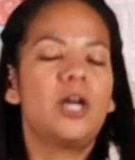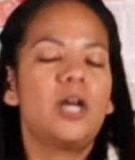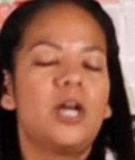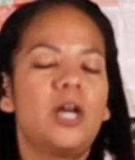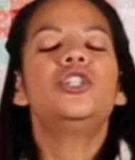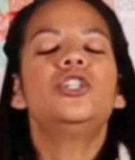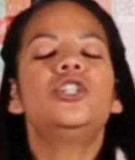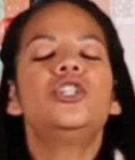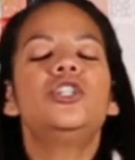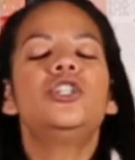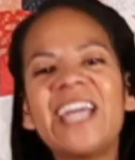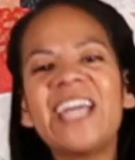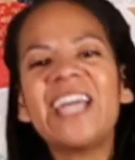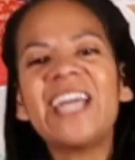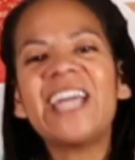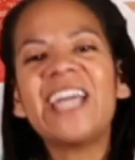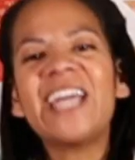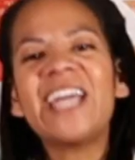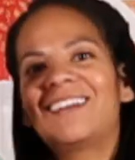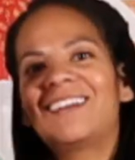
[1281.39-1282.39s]
She
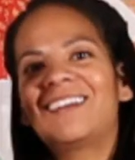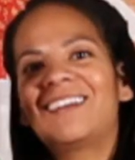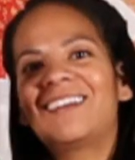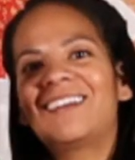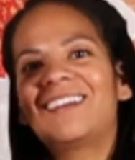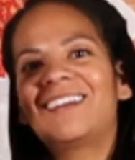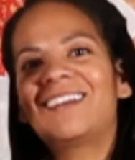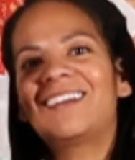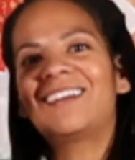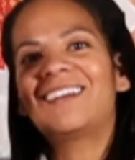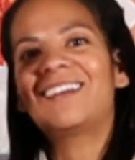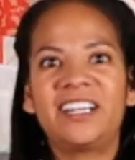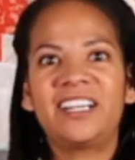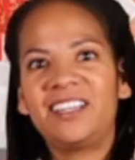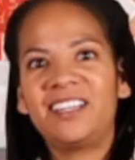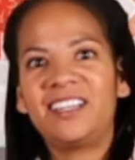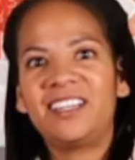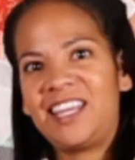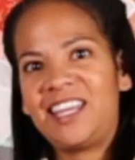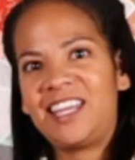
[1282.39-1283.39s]
had done
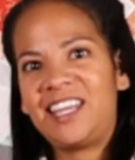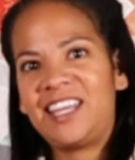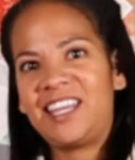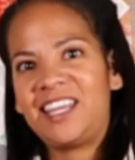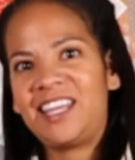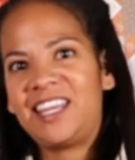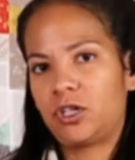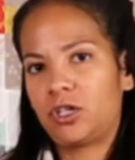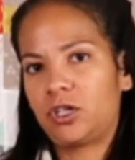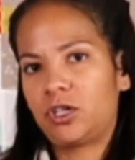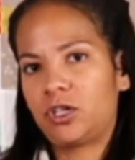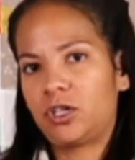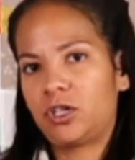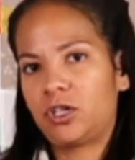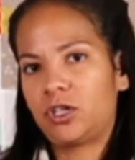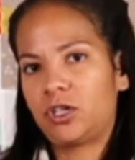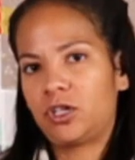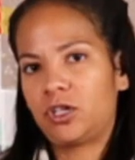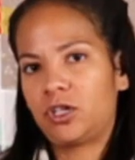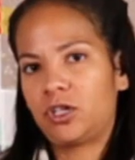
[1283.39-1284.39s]
the Everglow
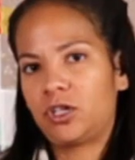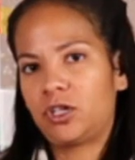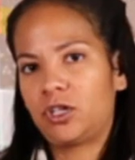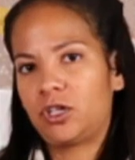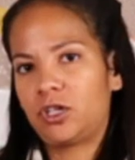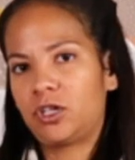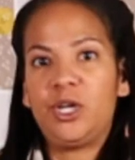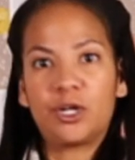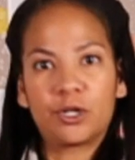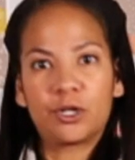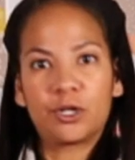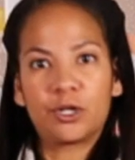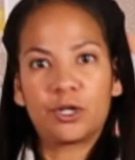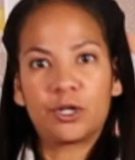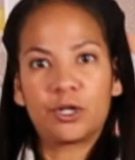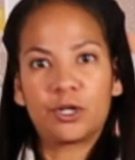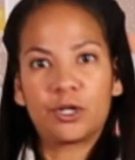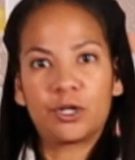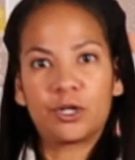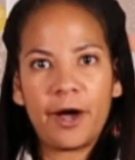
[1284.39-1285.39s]
release a week or two
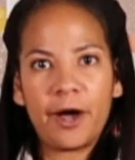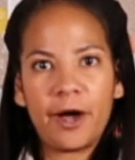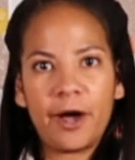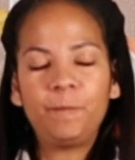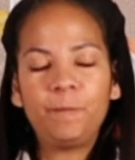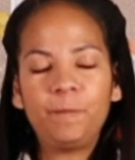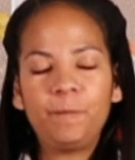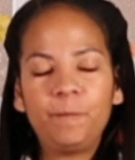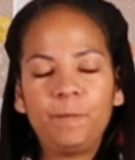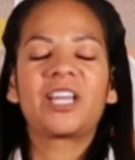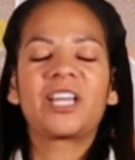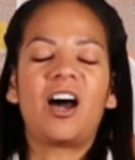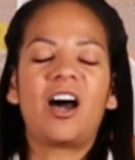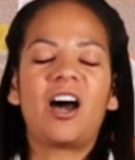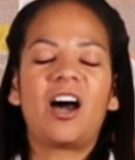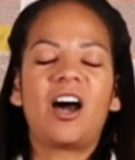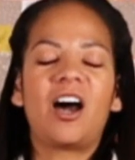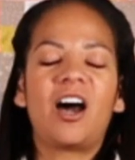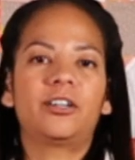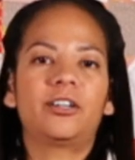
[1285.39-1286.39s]
ago
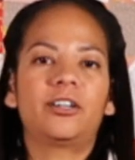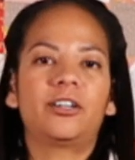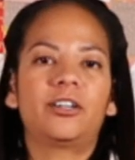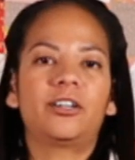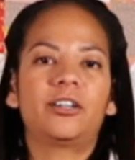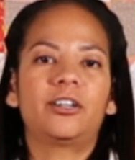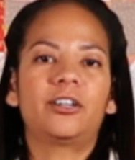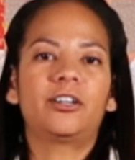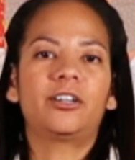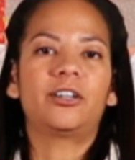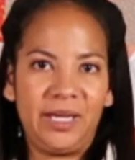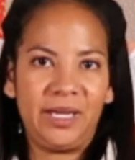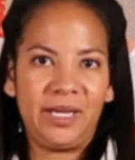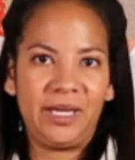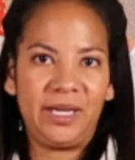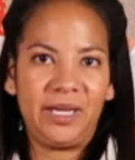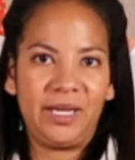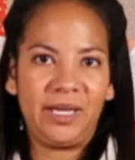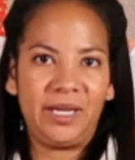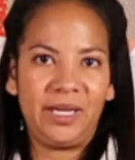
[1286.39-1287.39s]
on her social
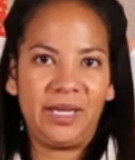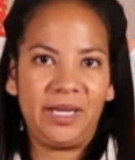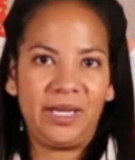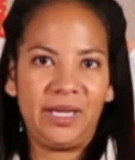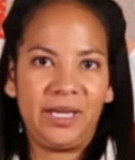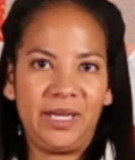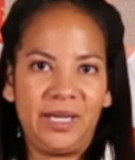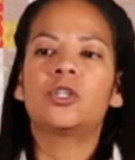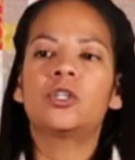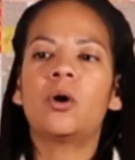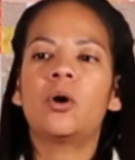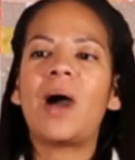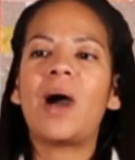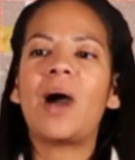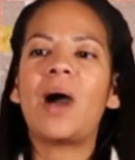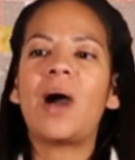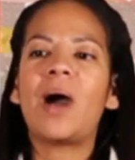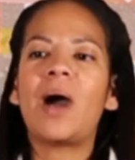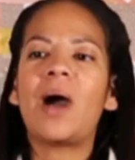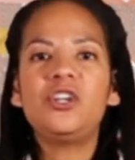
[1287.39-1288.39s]
media, so I
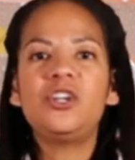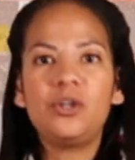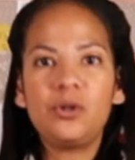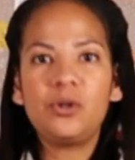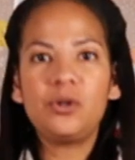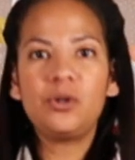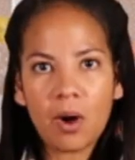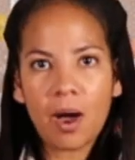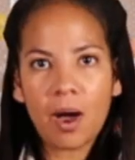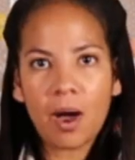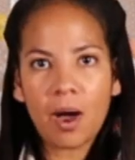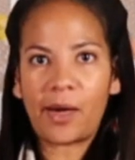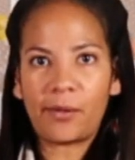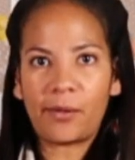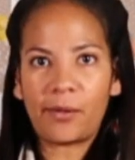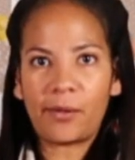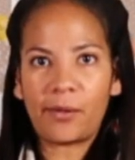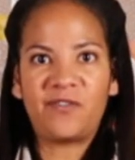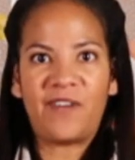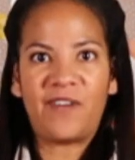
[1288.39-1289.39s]
knew about
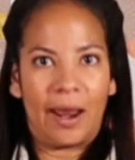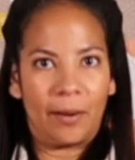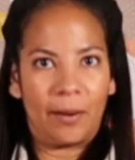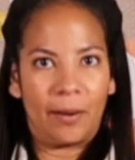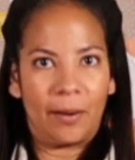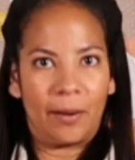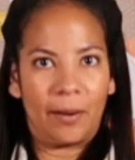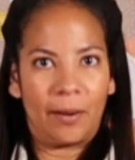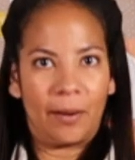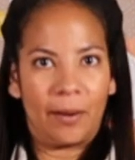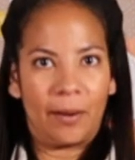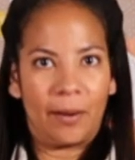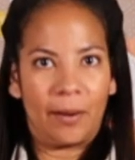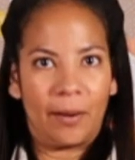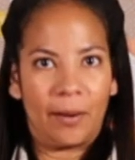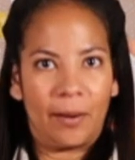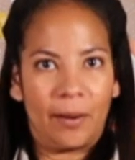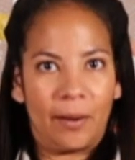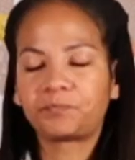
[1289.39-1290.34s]
this fabric line,